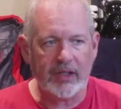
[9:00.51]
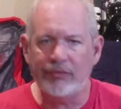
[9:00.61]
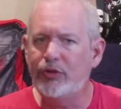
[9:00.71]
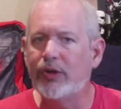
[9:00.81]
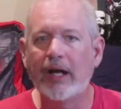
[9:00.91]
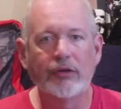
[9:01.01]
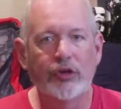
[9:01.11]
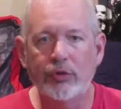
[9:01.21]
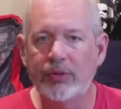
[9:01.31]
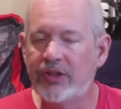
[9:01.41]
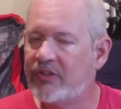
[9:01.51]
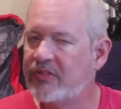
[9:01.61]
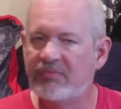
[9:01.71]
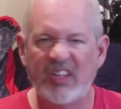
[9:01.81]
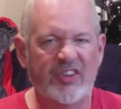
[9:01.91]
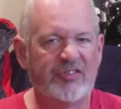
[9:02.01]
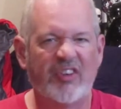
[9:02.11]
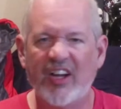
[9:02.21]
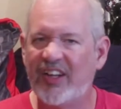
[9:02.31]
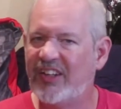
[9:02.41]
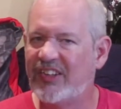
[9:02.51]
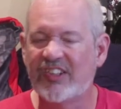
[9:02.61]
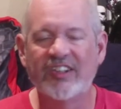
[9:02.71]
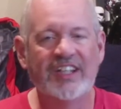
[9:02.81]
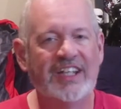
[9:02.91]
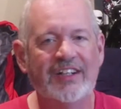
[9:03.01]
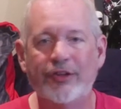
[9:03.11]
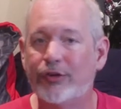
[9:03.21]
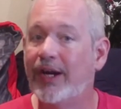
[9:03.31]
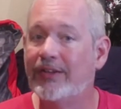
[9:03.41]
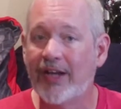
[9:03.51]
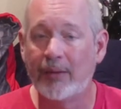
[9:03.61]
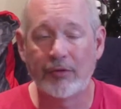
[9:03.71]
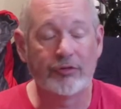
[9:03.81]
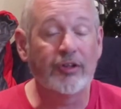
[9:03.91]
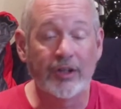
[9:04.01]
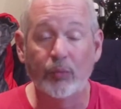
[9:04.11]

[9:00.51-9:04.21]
if you got little ones, it's fun, it's clean, it's a great time. There's really